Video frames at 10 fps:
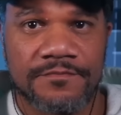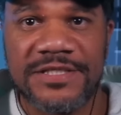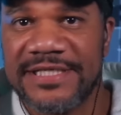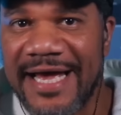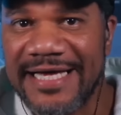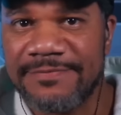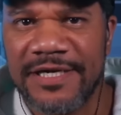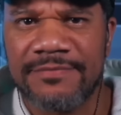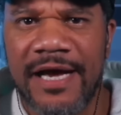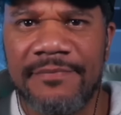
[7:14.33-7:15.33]
This
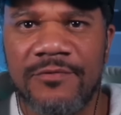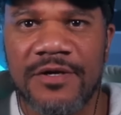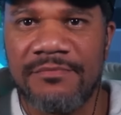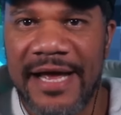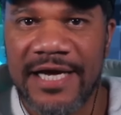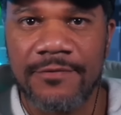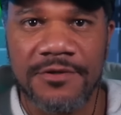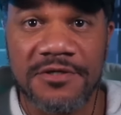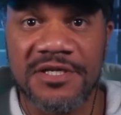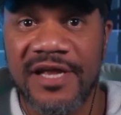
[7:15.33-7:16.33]
aspect might be what MAGA
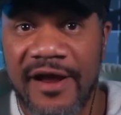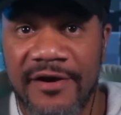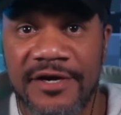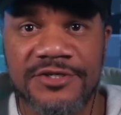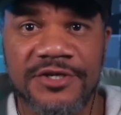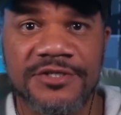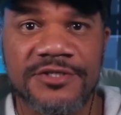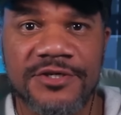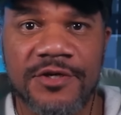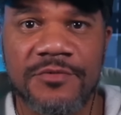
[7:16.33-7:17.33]
World and Heritage are
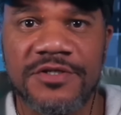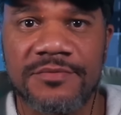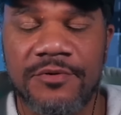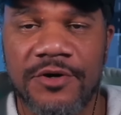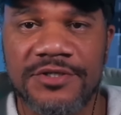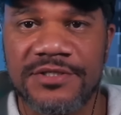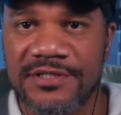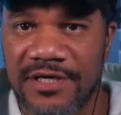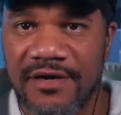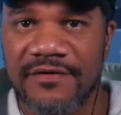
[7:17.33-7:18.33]
concerned with supporters
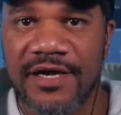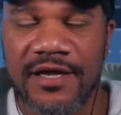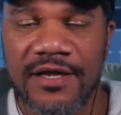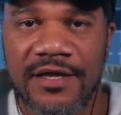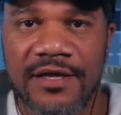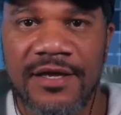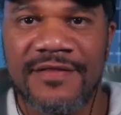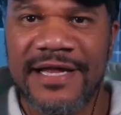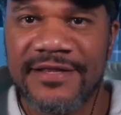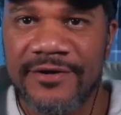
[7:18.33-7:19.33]
discovering
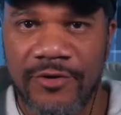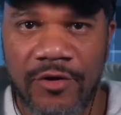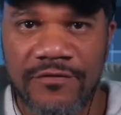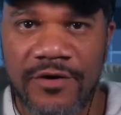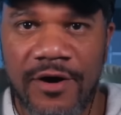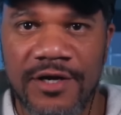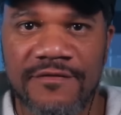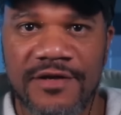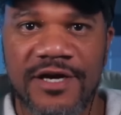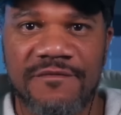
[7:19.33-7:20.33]
that their overhaul of
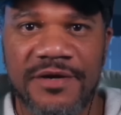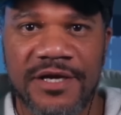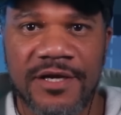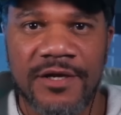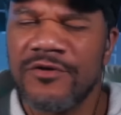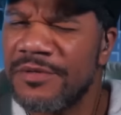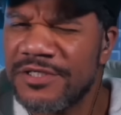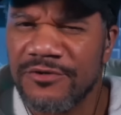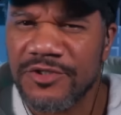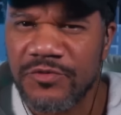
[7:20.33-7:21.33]
the government would be
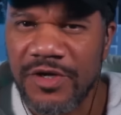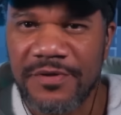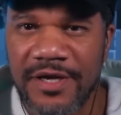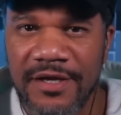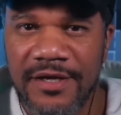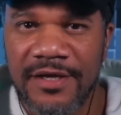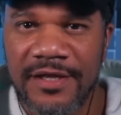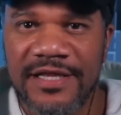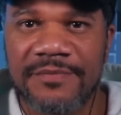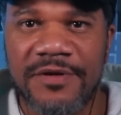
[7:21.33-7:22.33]
so sweeping
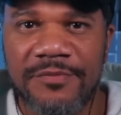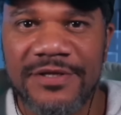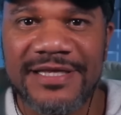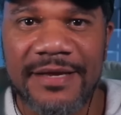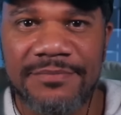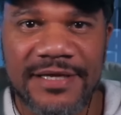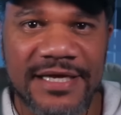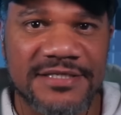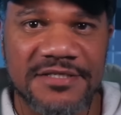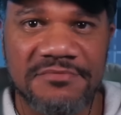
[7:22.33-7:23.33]
that the people that they
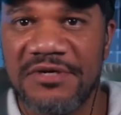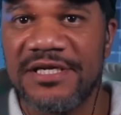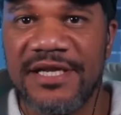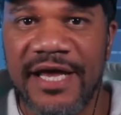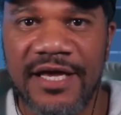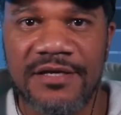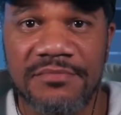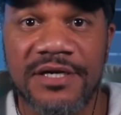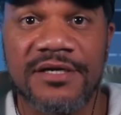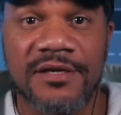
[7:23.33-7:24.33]
place in mundane
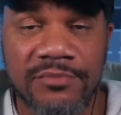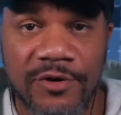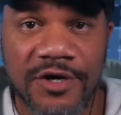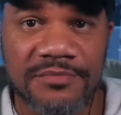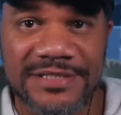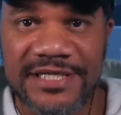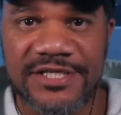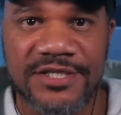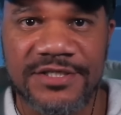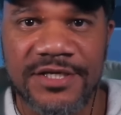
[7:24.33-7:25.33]
but important
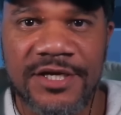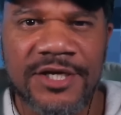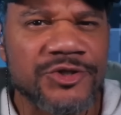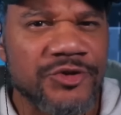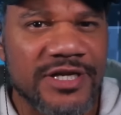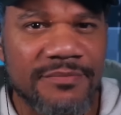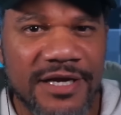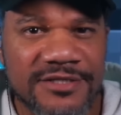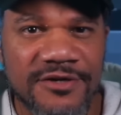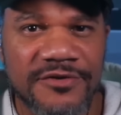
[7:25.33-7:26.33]
positions, strictly
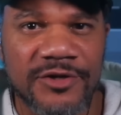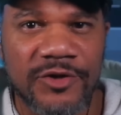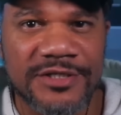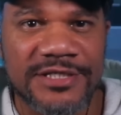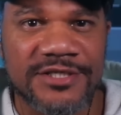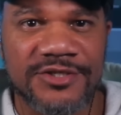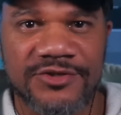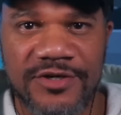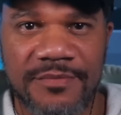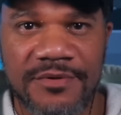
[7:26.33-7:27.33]
based on their loyalty to
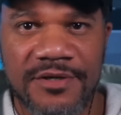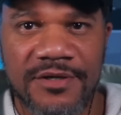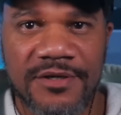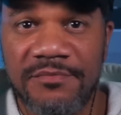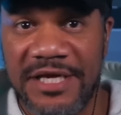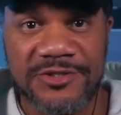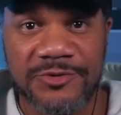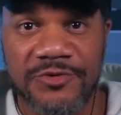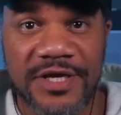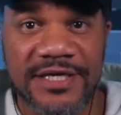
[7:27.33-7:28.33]
Trump, may
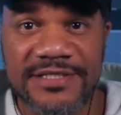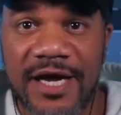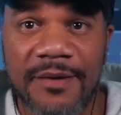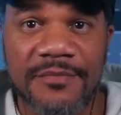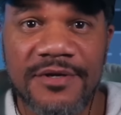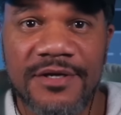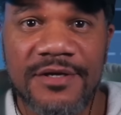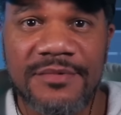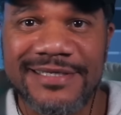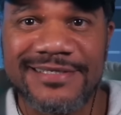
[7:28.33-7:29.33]
screw things up
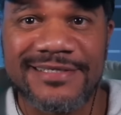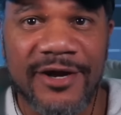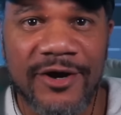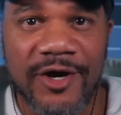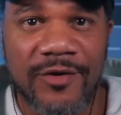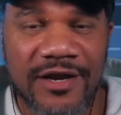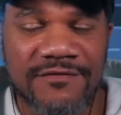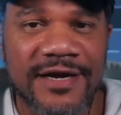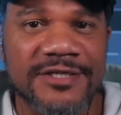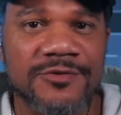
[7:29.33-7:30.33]
because they aren't
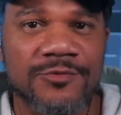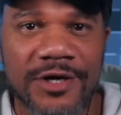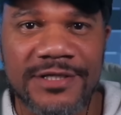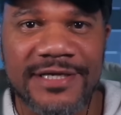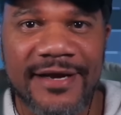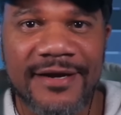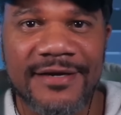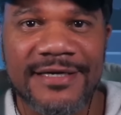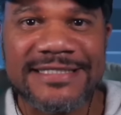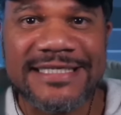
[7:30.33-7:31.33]
qualified to work there
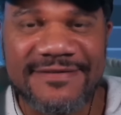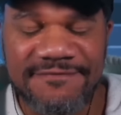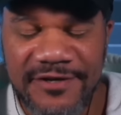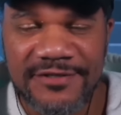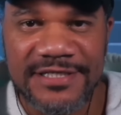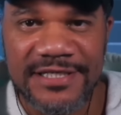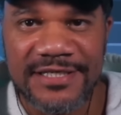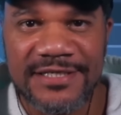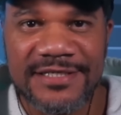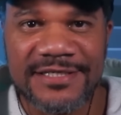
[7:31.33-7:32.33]
since fealty
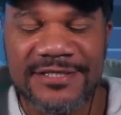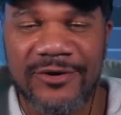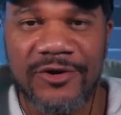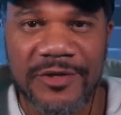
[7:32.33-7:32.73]
is the only